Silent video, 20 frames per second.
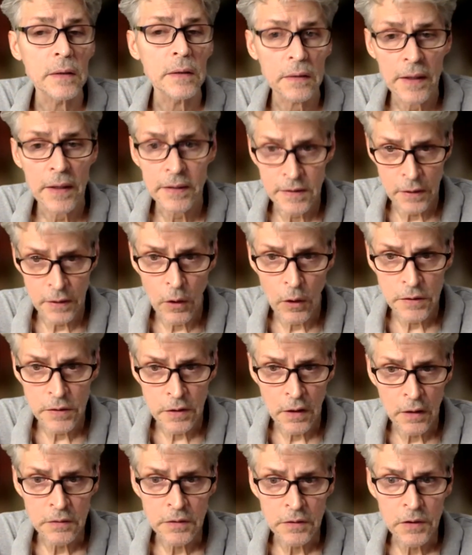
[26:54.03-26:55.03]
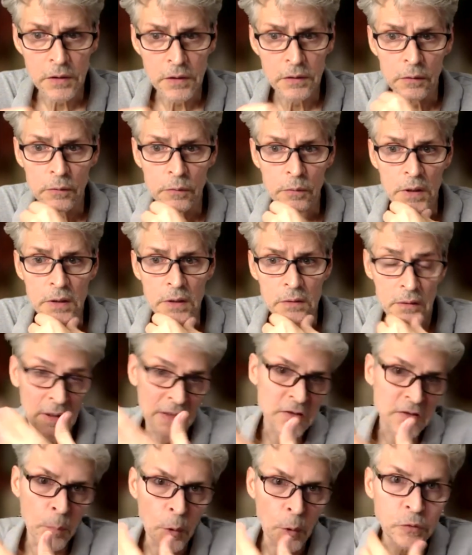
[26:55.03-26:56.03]
that taught young children,
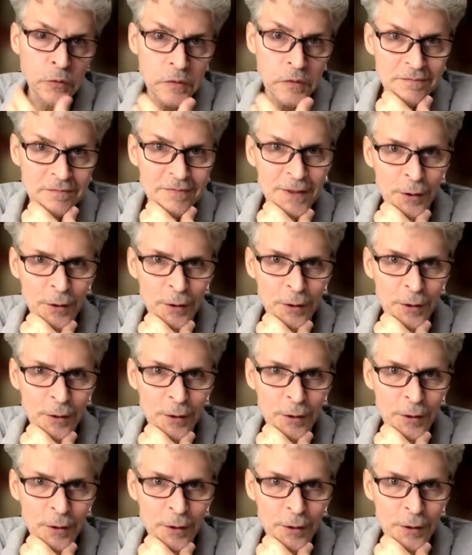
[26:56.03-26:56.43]
as most